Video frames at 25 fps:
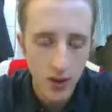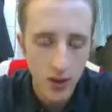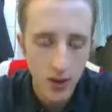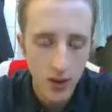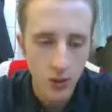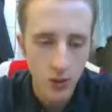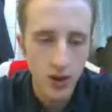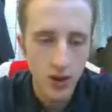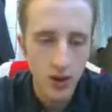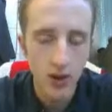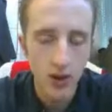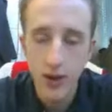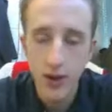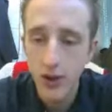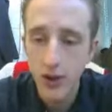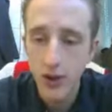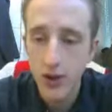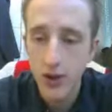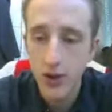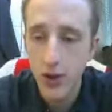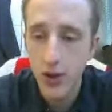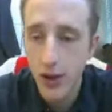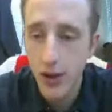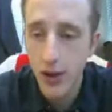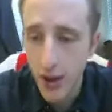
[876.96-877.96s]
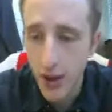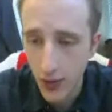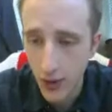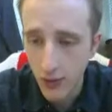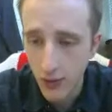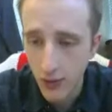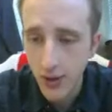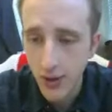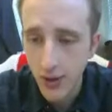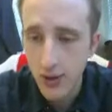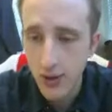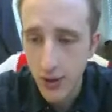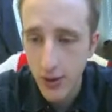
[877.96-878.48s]
Well, it just clicked out
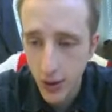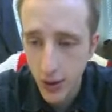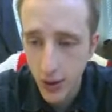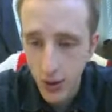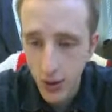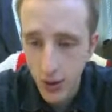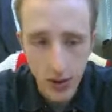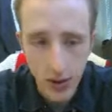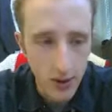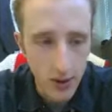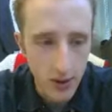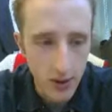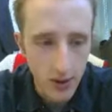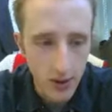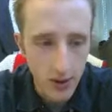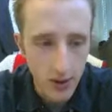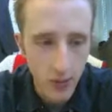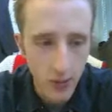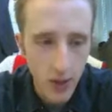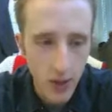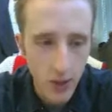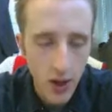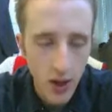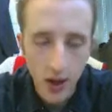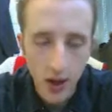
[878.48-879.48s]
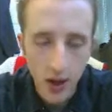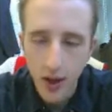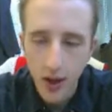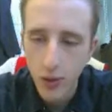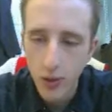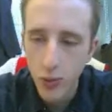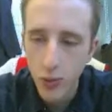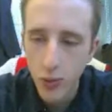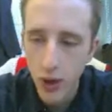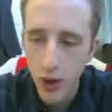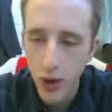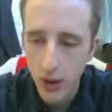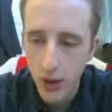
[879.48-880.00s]
of it, so that's awesome.
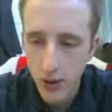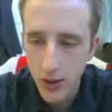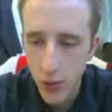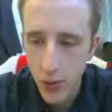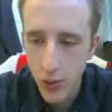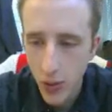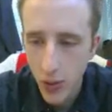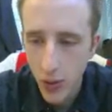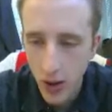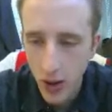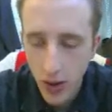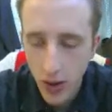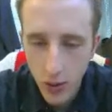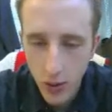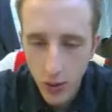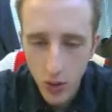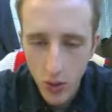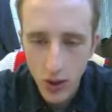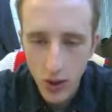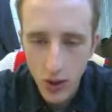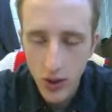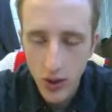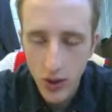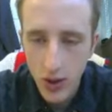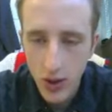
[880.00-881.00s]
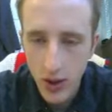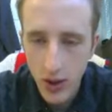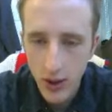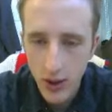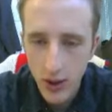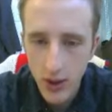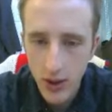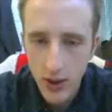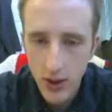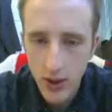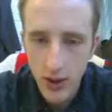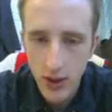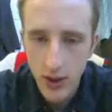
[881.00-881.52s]
But at this point, you would
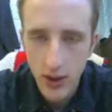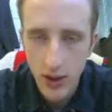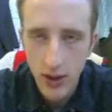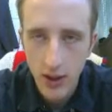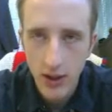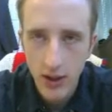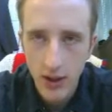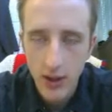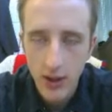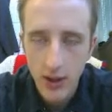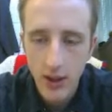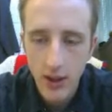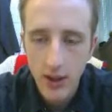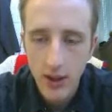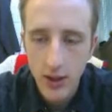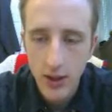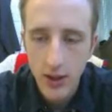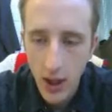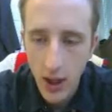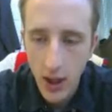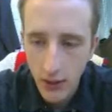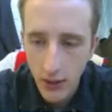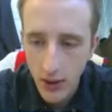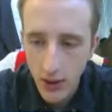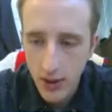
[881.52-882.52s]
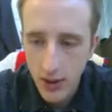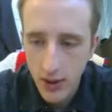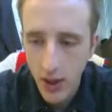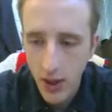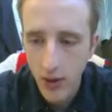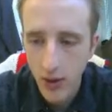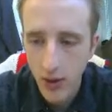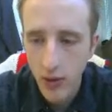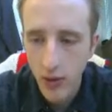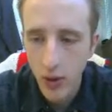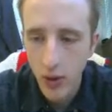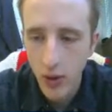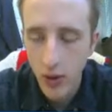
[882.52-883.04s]
just save the
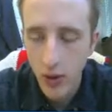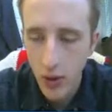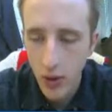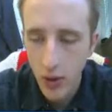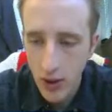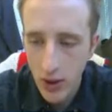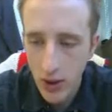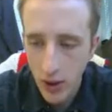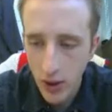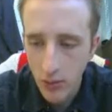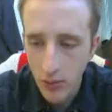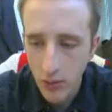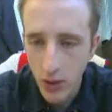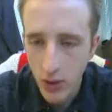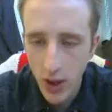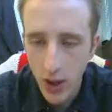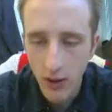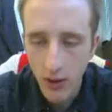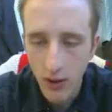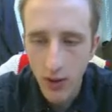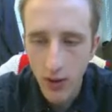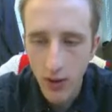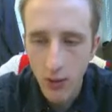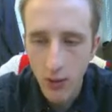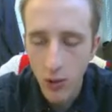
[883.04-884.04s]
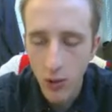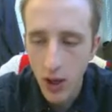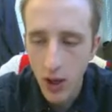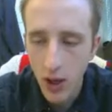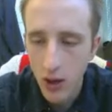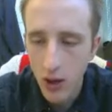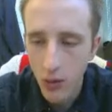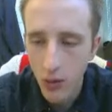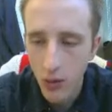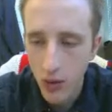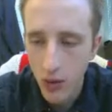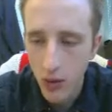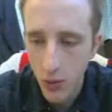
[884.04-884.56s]
software to a jump drive and bring
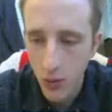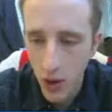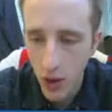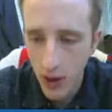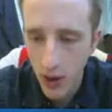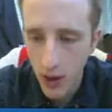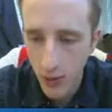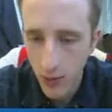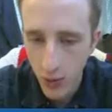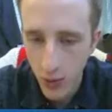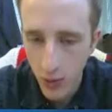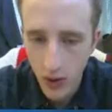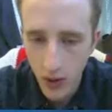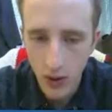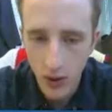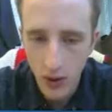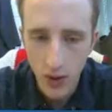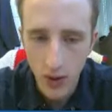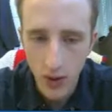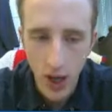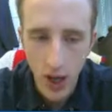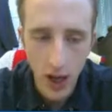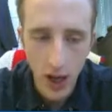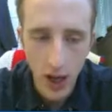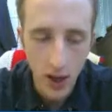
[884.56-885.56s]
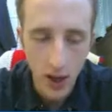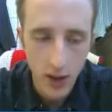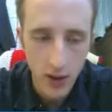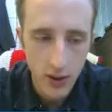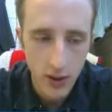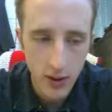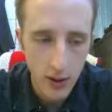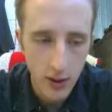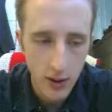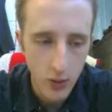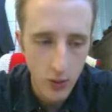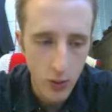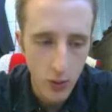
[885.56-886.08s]
it over to my computer, and
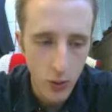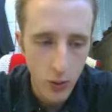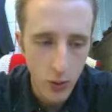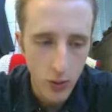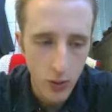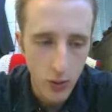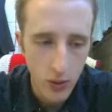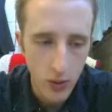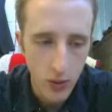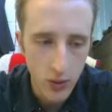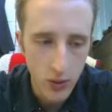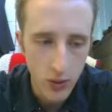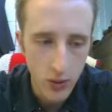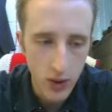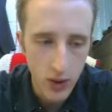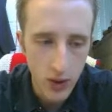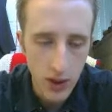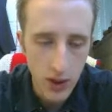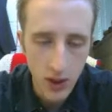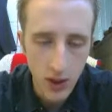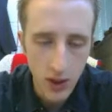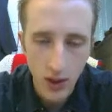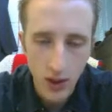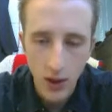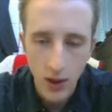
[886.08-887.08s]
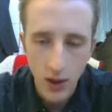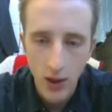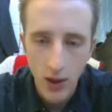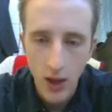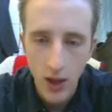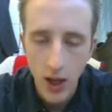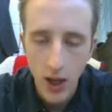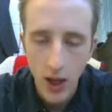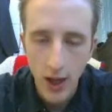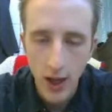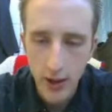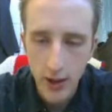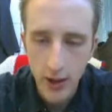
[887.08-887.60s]
we will do the
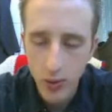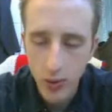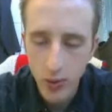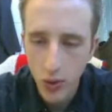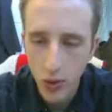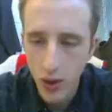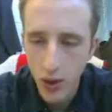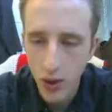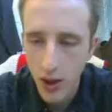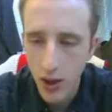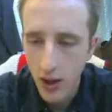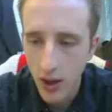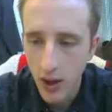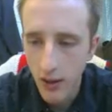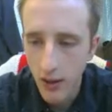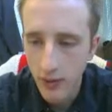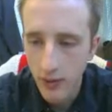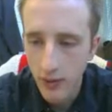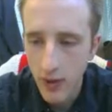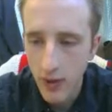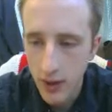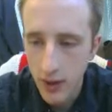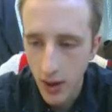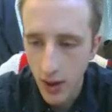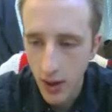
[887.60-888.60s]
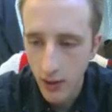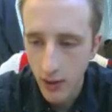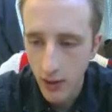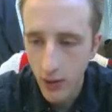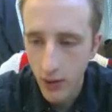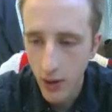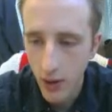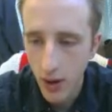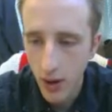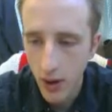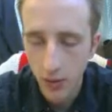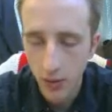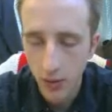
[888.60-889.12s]
exporting of the
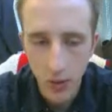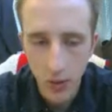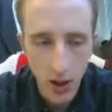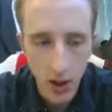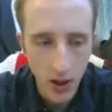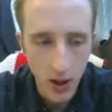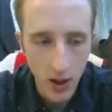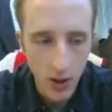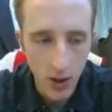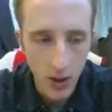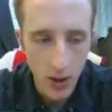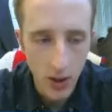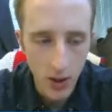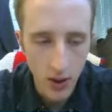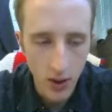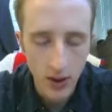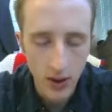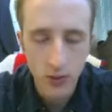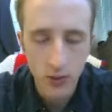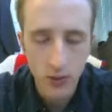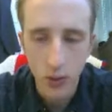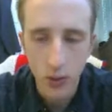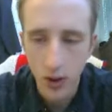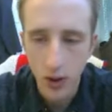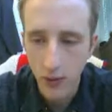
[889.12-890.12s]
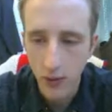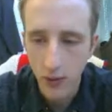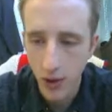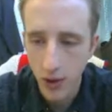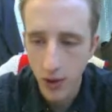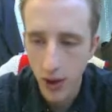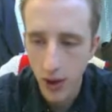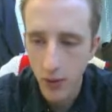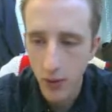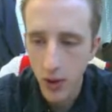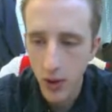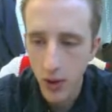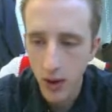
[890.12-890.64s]
software on exporting of the
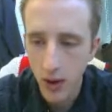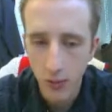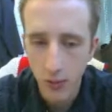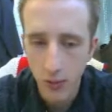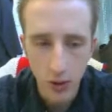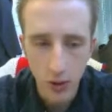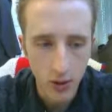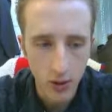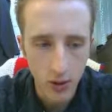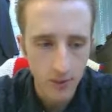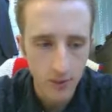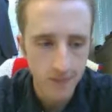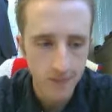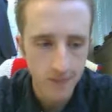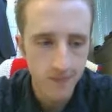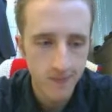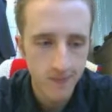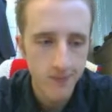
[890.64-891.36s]
file on my computer.